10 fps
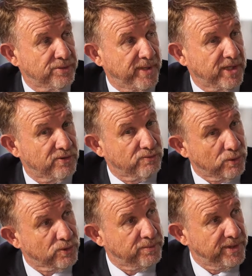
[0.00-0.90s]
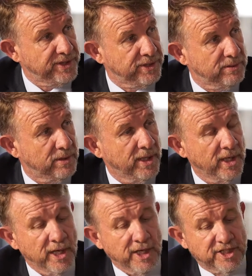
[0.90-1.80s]
about the Royal Commission
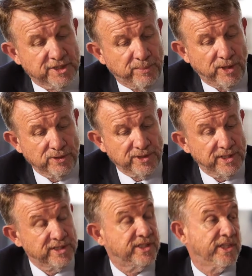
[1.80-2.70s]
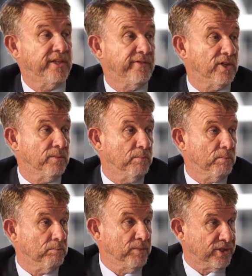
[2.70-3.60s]
exposing significant
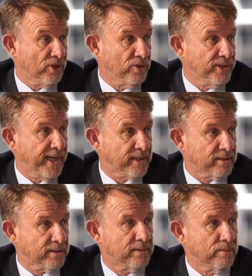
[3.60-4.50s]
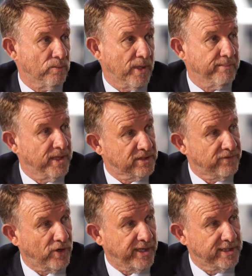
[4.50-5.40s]
misconduct amongst
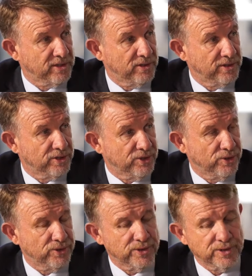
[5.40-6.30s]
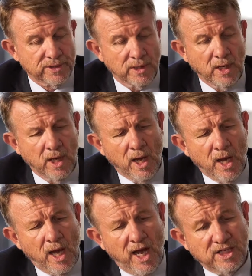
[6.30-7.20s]
financial institutions,
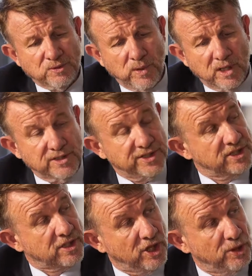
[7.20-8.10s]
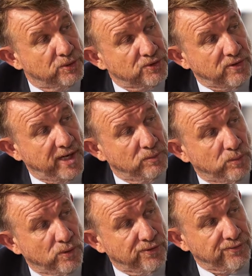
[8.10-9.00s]
as well as this global trade
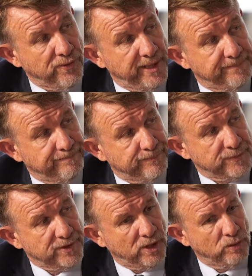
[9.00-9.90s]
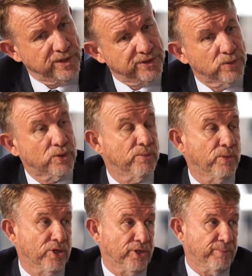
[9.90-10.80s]
war threat. So we saw
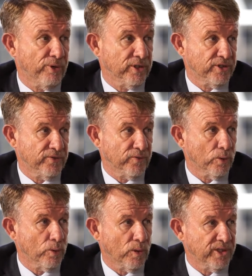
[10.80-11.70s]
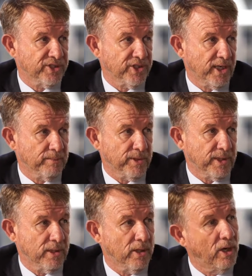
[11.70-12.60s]
commodity prices fall quite sharply.
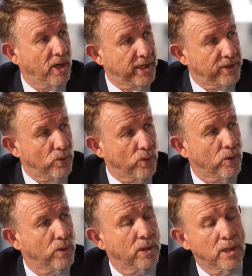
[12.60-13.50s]
Iron ore